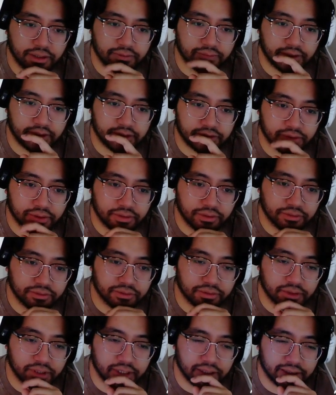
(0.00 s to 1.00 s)
If I swing
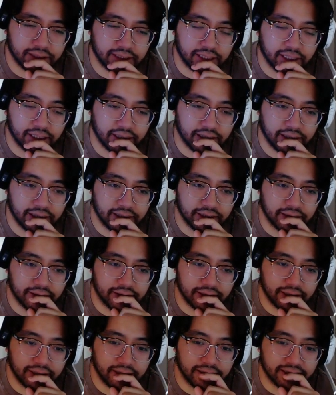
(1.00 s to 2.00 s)
over it, then
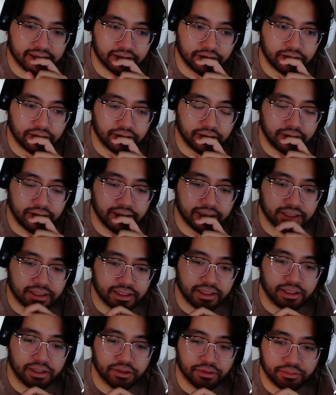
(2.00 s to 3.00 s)
he gets a
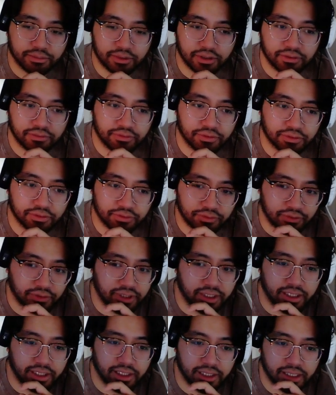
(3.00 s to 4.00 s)
Gallantmon for
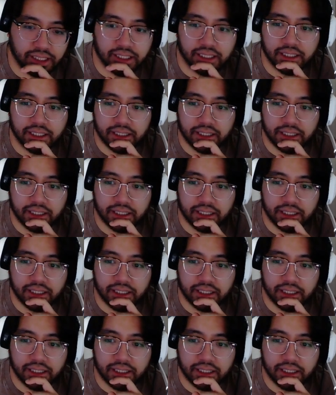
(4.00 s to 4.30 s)
free.